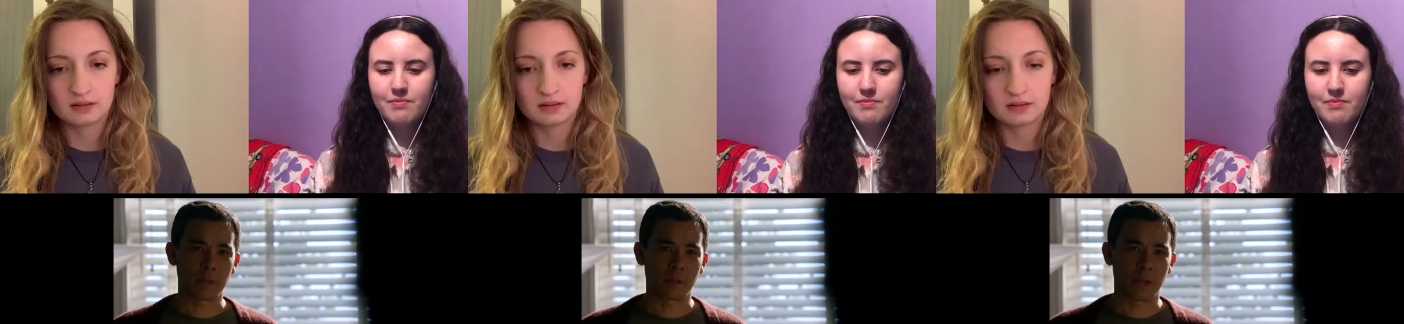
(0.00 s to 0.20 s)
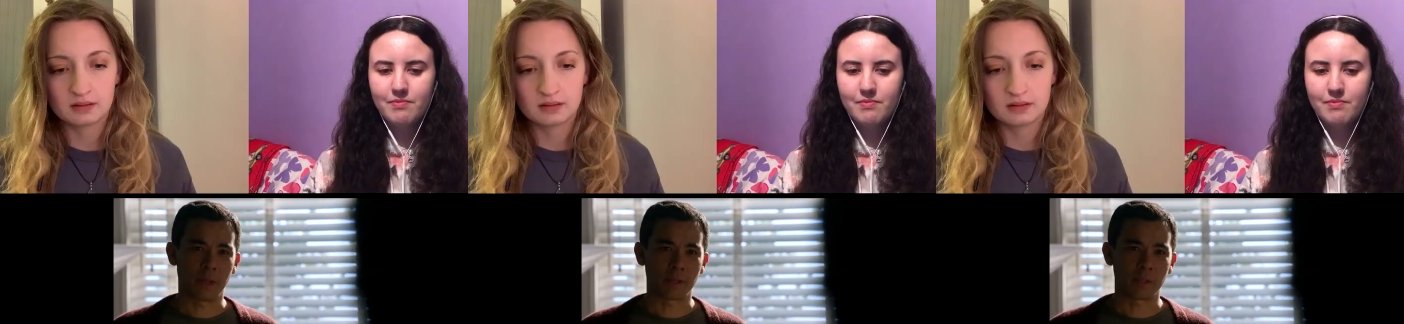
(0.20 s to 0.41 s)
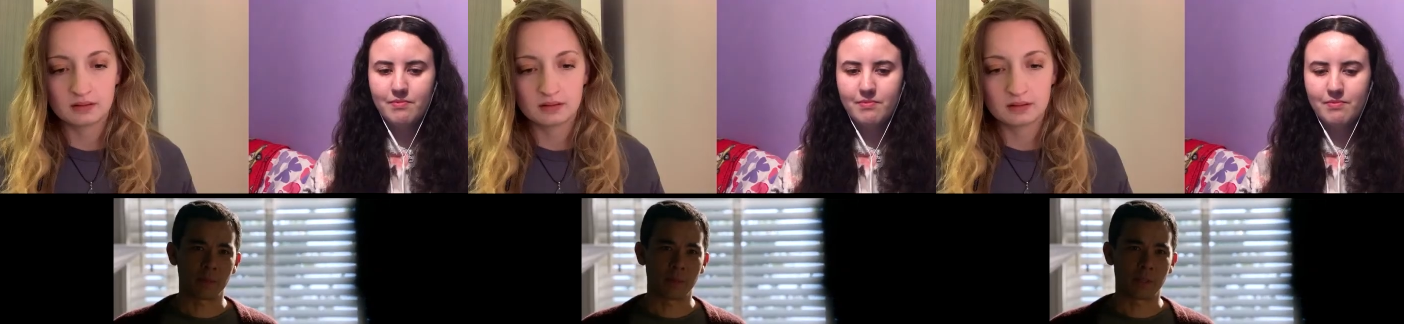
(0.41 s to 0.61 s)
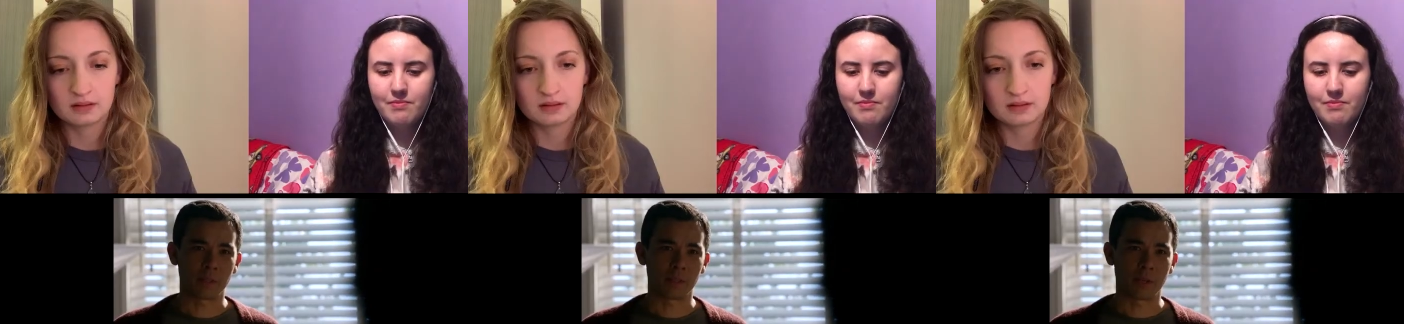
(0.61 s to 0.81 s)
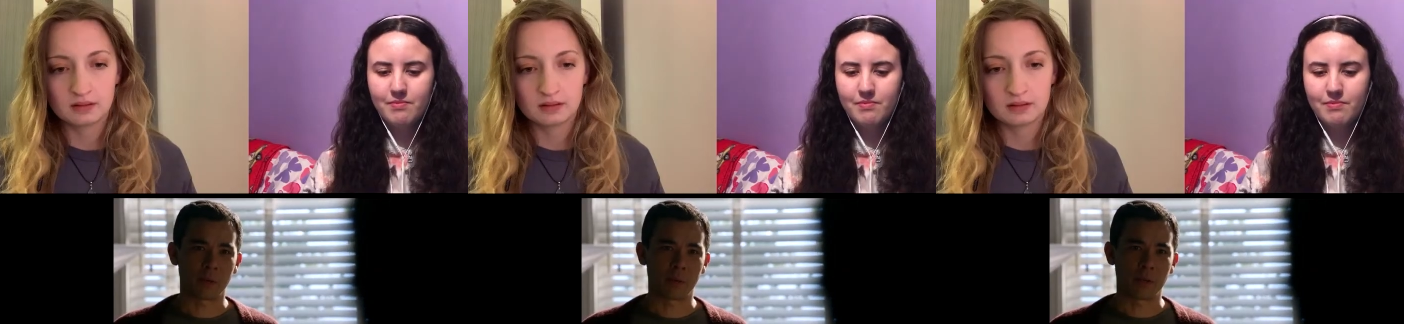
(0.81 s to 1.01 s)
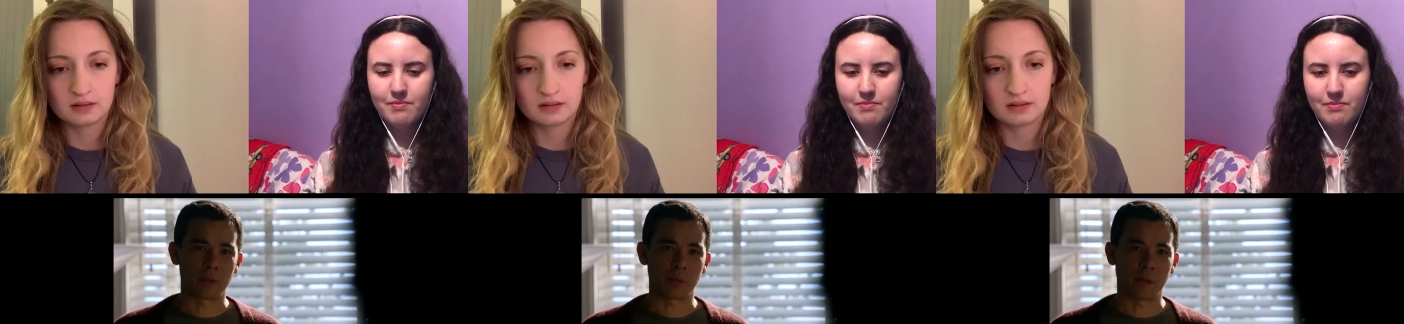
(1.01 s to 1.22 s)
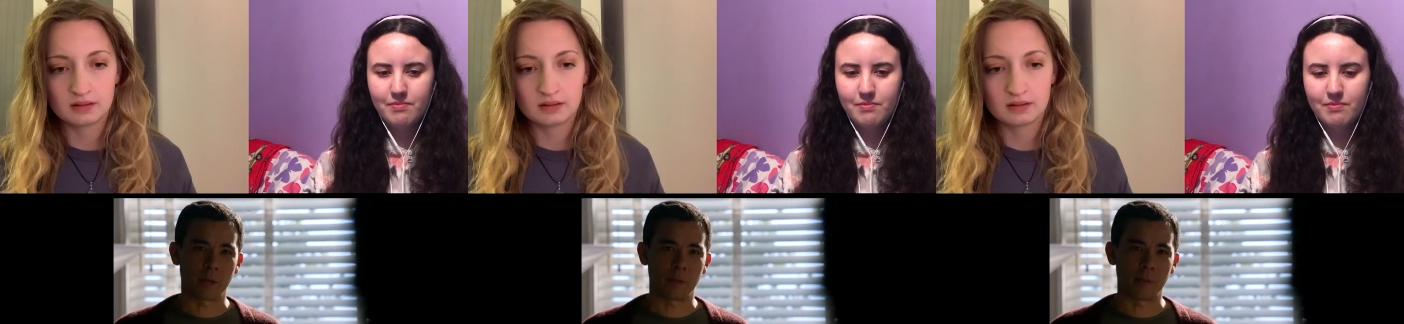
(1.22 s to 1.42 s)
Speaker 1: maybe you're lying to me the same
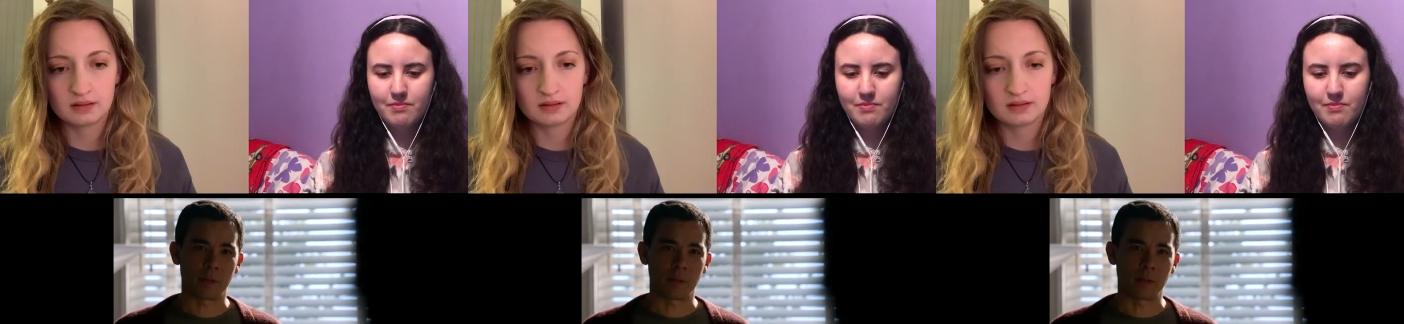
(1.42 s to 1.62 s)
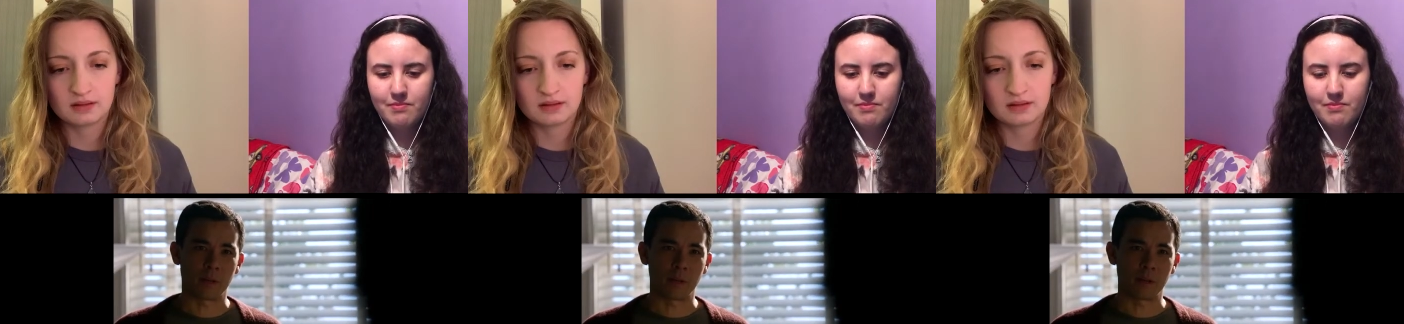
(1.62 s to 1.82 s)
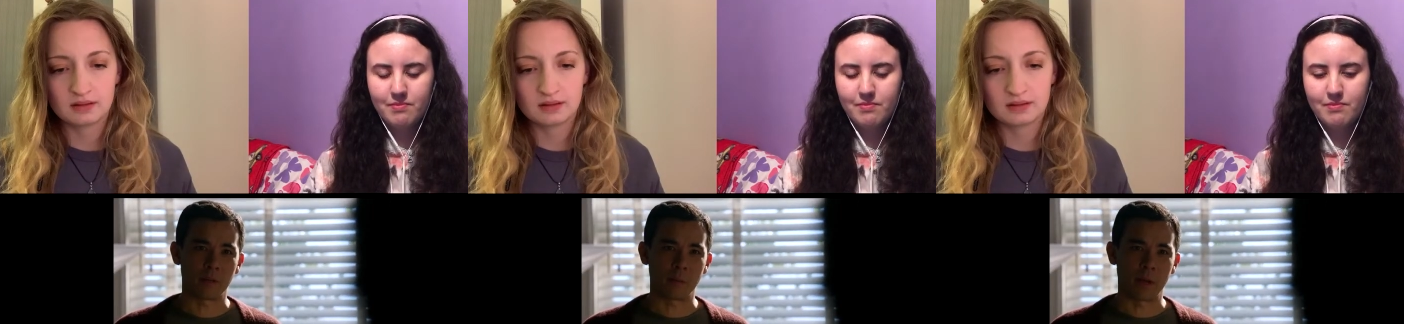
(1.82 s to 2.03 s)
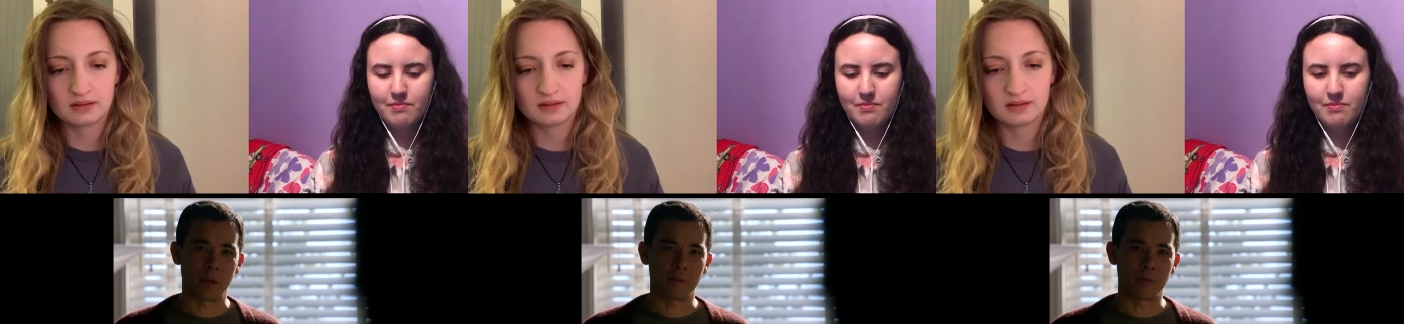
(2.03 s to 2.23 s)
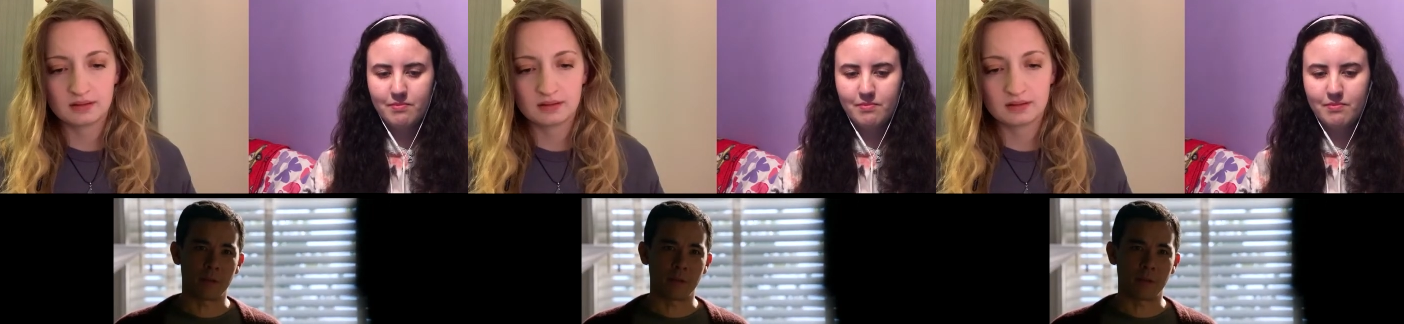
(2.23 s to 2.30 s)
way you lied about the night of the